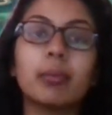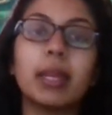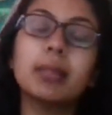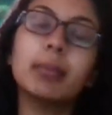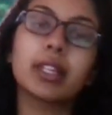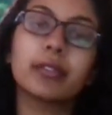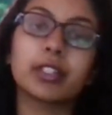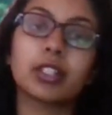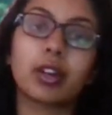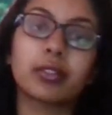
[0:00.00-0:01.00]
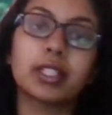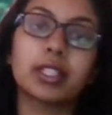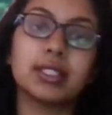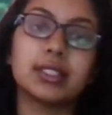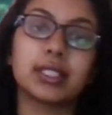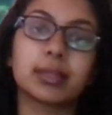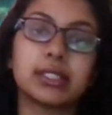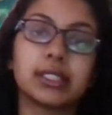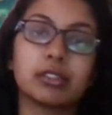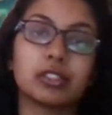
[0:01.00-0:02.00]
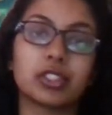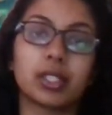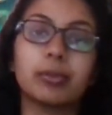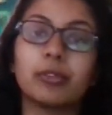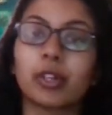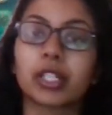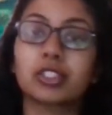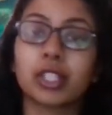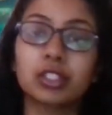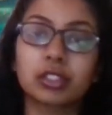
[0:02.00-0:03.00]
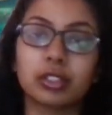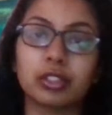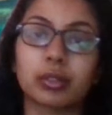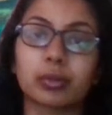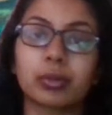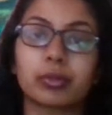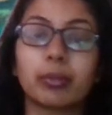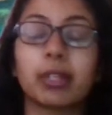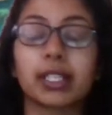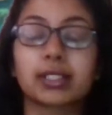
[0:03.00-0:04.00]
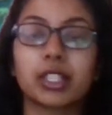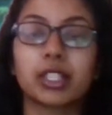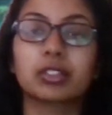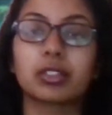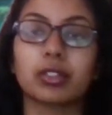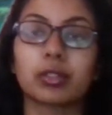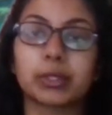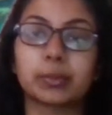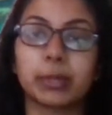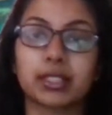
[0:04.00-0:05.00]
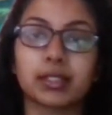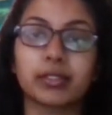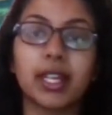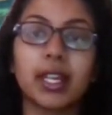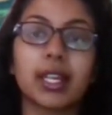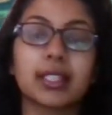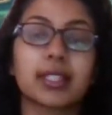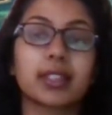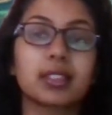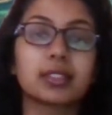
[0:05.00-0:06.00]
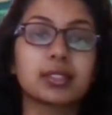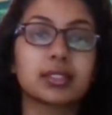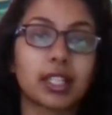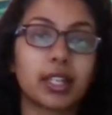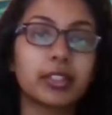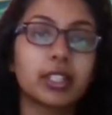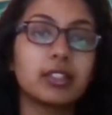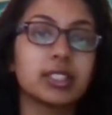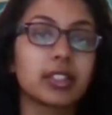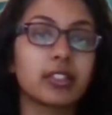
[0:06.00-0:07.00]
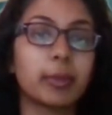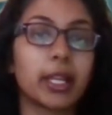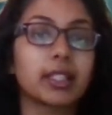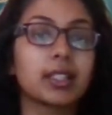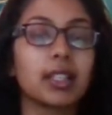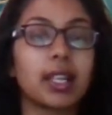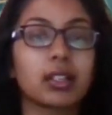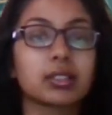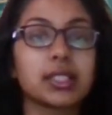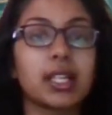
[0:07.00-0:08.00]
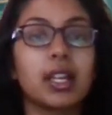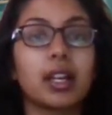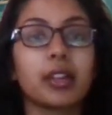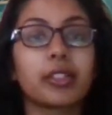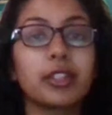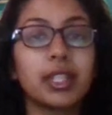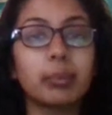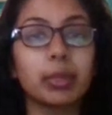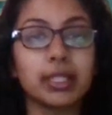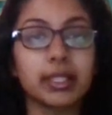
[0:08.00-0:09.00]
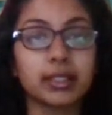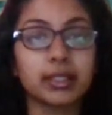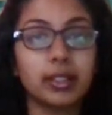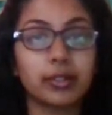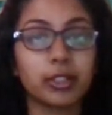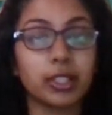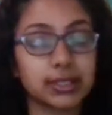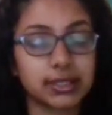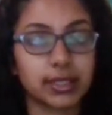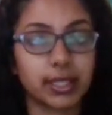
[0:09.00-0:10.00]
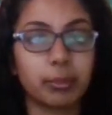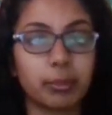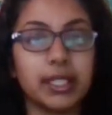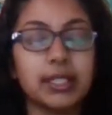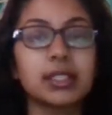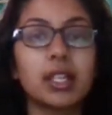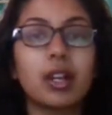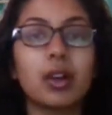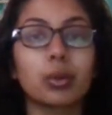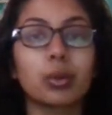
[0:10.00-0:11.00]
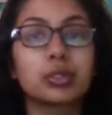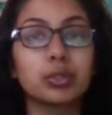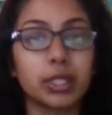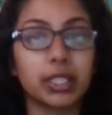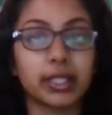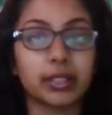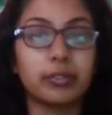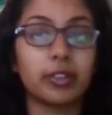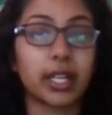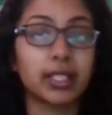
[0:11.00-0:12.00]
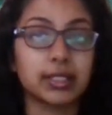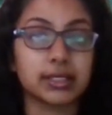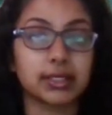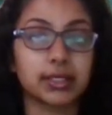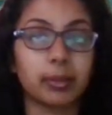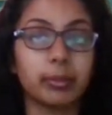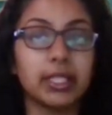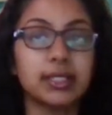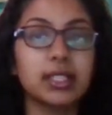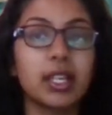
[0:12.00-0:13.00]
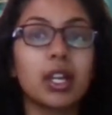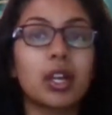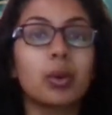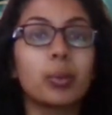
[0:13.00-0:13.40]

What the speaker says: The main benefit of the DTMC regime for exchange control, from an exchange control perspective, is that the South African Reserve Bank allows a 3 billion for listed companies or 2 billion for unlisted companies,